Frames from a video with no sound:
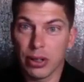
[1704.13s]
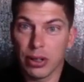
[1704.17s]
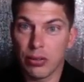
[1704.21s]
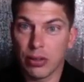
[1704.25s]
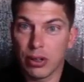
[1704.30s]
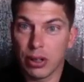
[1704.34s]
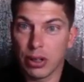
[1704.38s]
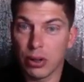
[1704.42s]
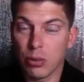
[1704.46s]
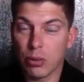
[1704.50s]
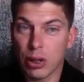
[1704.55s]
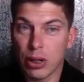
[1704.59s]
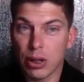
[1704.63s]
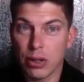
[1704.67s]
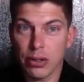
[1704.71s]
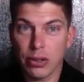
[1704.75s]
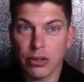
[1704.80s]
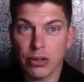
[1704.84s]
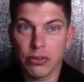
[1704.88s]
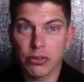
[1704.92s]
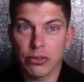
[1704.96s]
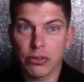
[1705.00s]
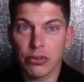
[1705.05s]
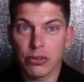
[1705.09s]
really well
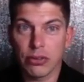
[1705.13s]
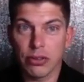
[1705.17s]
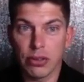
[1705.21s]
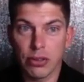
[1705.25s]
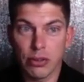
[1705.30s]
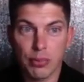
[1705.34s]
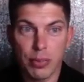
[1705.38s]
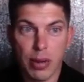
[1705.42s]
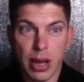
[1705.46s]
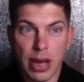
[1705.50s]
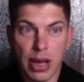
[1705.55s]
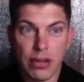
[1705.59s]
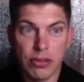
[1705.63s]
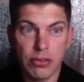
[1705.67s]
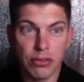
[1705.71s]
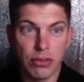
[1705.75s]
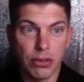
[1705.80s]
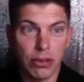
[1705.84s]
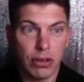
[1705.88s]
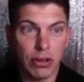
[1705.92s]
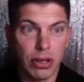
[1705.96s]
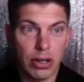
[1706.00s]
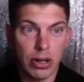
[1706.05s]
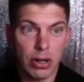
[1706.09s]
this past
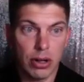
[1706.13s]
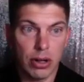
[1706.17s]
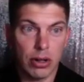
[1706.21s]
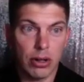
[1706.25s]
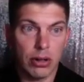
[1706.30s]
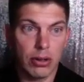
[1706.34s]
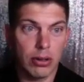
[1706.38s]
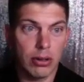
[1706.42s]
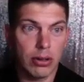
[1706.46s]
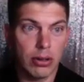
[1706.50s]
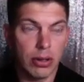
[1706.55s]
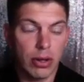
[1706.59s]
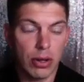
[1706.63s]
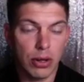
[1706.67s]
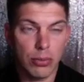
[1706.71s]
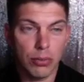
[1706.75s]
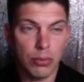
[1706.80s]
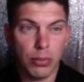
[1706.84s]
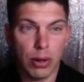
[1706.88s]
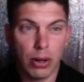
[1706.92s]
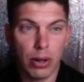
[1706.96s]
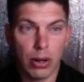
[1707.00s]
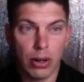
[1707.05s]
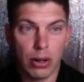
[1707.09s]
year and are
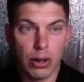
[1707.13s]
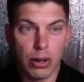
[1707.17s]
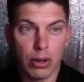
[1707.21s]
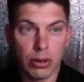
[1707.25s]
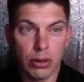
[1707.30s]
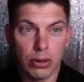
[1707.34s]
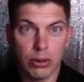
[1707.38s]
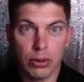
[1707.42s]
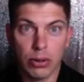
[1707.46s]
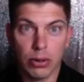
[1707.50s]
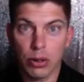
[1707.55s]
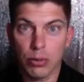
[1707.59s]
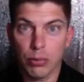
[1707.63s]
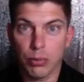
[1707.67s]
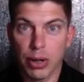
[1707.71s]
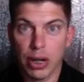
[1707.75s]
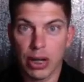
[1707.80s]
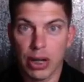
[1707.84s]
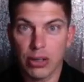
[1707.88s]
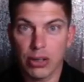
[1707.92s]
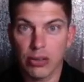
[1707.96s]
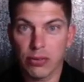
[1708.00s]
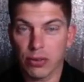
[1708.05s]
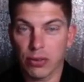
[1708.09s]
on
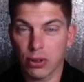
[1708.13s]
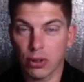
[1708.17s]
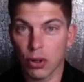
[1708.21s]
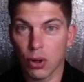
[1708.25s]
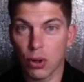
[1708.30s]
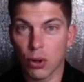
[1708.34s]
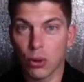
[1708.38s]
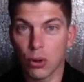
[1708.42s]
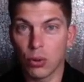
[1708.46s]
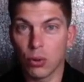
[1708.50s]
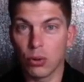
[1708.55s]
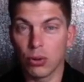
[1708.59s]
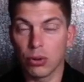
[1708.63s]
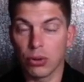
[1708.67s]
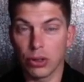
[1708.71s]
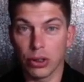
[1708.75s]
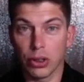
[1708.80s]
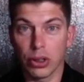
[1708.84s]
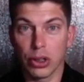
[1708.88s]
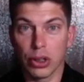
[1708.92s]
pace for gold